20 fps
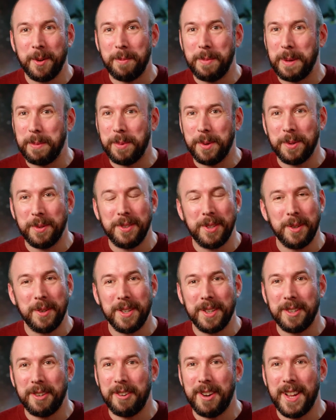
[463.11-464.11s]
People
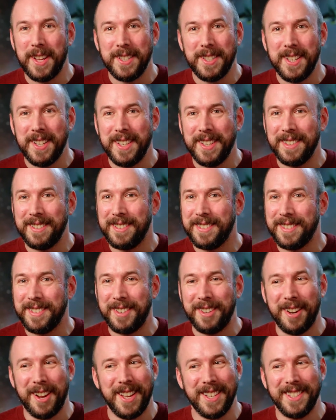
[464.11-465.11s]
doing crazy
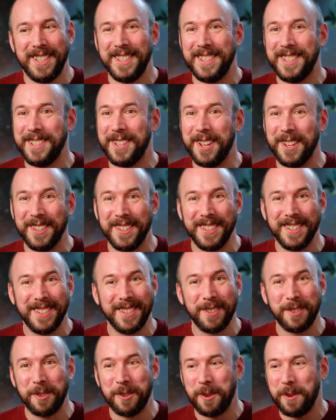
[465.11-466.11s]

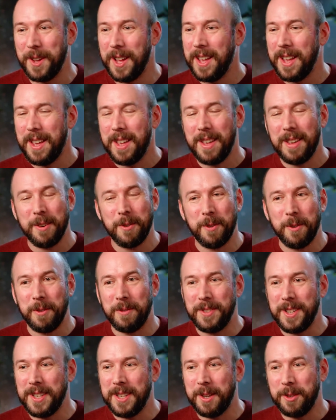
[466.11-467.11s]
stunts or
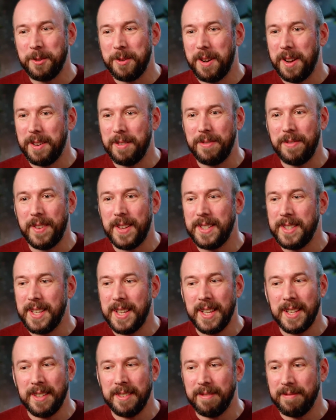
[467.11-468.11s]
trying to fit
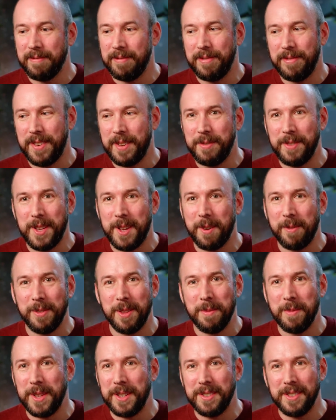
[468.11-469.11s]
in 50 of
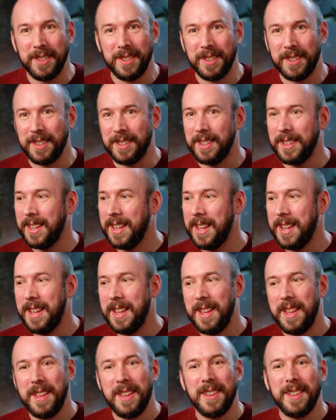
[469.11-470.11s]
them into
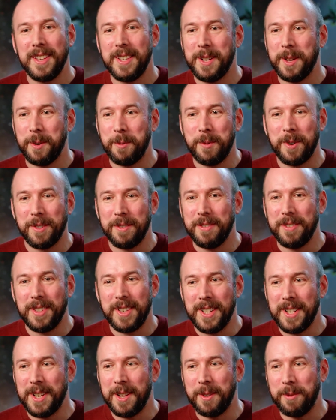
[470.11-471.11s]

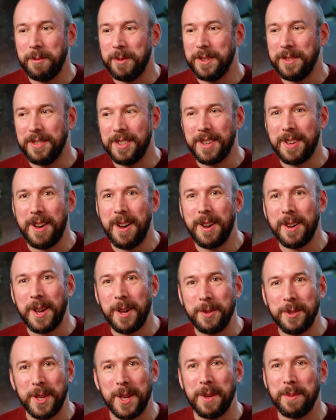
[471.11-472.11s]
one of the
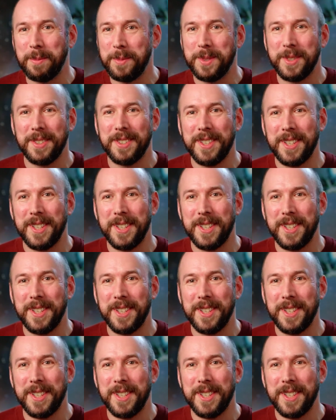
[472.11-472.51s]
cargo ships.